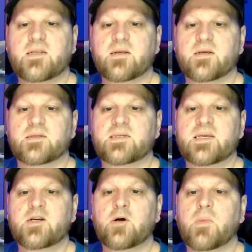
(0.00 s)

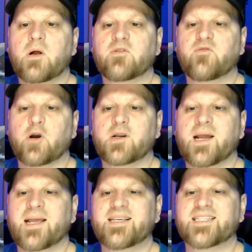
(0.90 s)
single malt vodka
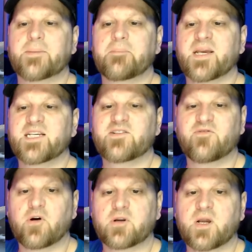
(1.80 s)
is the best
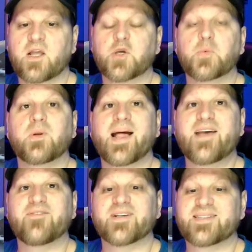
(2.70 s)
vodka you will
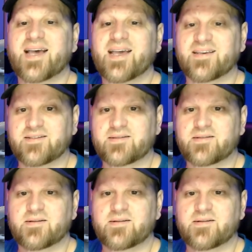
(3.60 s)
ever taste.